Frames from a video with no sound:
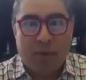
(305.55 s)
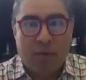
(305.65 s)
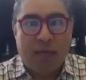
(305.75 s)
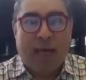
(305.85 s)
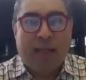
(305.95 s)

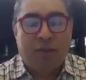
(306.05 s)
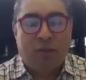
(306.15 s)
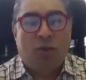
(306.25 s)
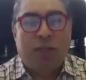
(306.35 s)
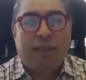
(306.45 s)
to that
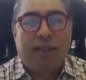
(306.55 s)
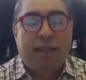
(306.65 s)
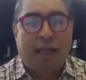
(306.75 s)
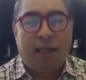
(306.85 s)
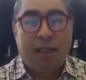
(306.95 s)
success
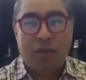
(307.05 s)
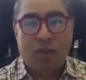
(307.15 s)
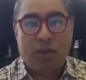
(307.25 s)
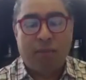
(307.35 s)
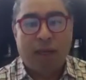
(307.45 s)
and that
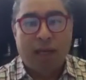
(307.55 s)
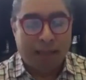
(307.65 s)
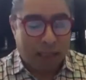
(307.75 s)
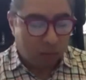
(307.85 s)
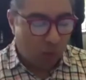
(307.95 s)
leadership.
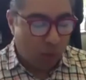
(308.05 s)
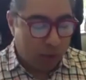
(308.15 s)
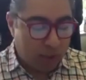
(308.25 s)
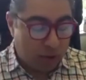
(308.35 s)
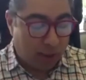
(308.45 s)
And that's where
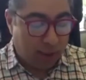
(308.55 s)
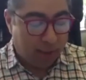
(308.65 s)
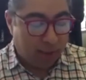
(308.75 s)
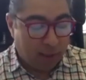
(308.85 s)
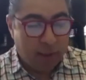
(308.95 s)
we started.